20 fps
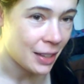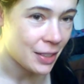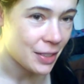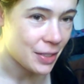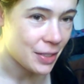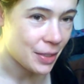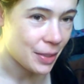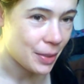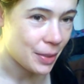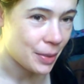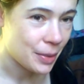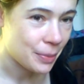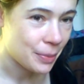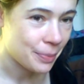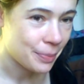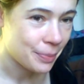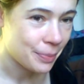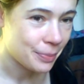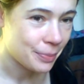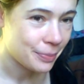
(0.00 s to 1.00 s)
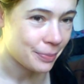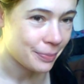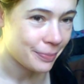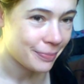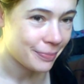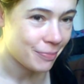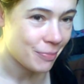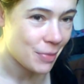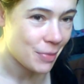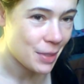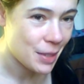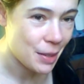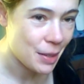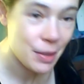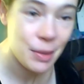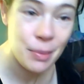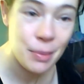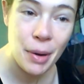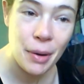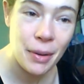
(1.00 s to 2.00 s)
So see you
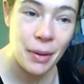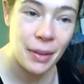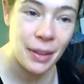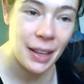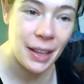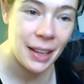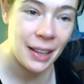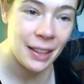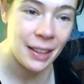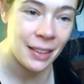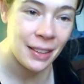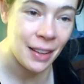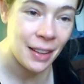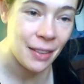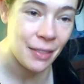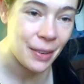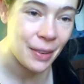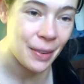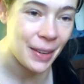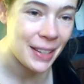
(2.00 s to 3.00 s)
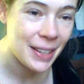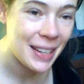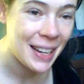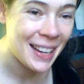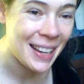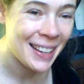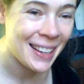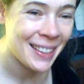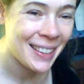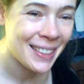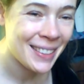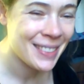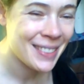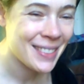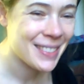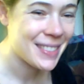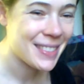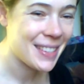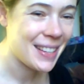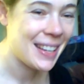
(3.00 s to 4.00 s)
tomorrow again. Have a great day.
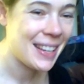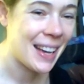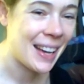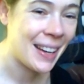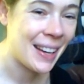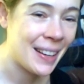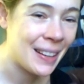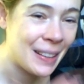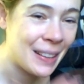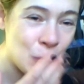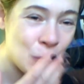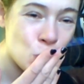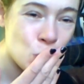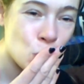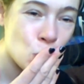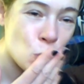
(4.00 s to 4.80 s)
See ya.